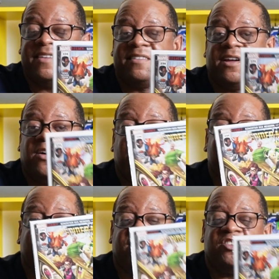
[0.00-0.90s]
So if
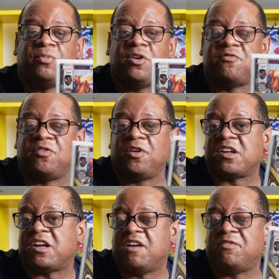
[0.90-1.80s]
you see this book for a
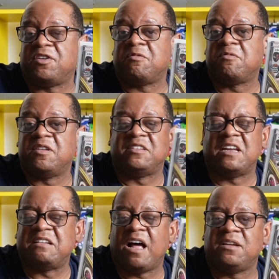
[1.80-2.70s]
cover,
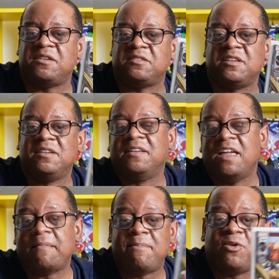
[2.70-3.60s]
$10,
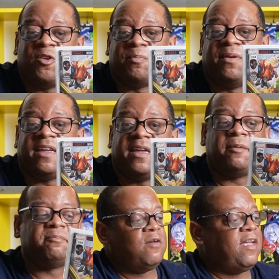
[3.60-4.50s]
it might be worth picking
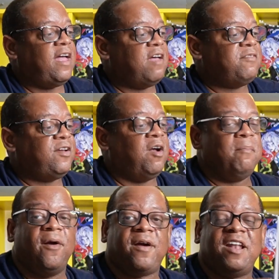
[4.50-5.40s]
up. Then we have here
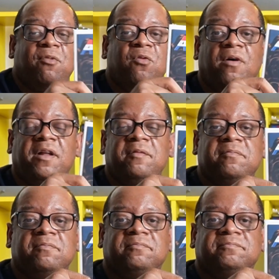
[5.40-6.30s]
America #1.
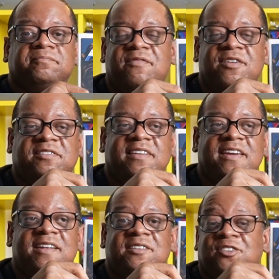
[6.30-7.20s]
If you've
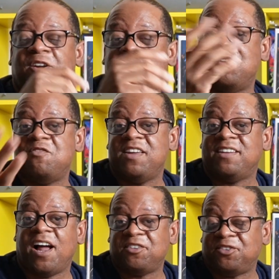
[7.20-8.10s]
seen a certain movie,
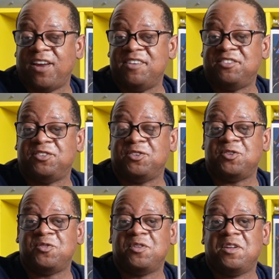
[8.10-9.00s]
Doctor Strange
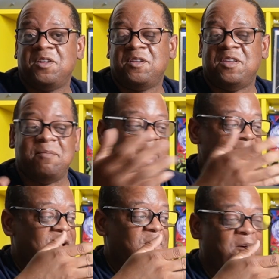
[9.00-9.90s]
2, you may
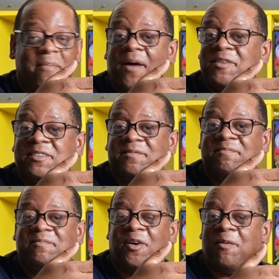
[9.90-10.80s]
know about
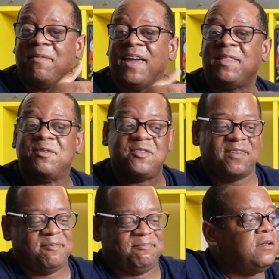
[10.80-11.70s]
her being in the
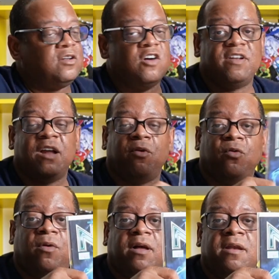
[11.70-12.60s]
movie. Nova
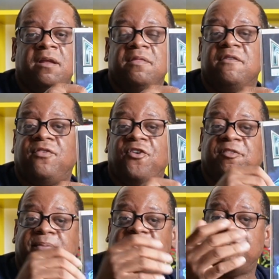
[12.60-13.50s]
#1, the first
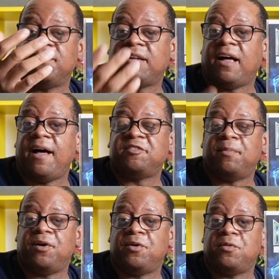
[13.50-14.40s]
appearance of
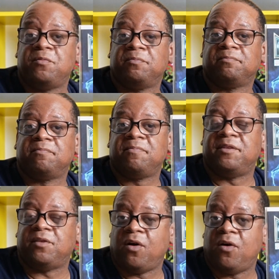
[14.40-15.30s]
Cosmo the
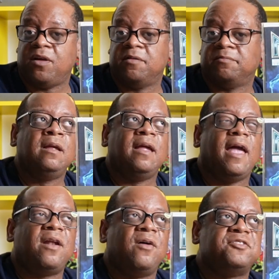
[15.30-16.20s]
dog,
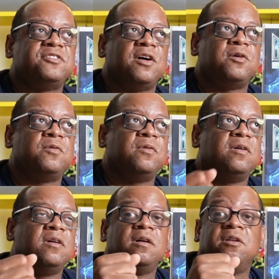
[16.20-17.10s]
and also
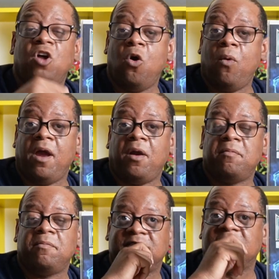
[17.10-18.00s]
Nowhere,
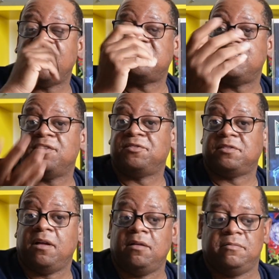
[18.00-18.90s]
Celestial
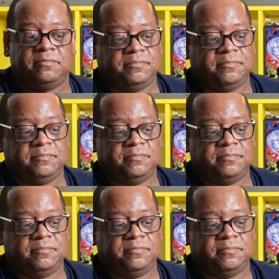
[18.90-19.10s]
Skull.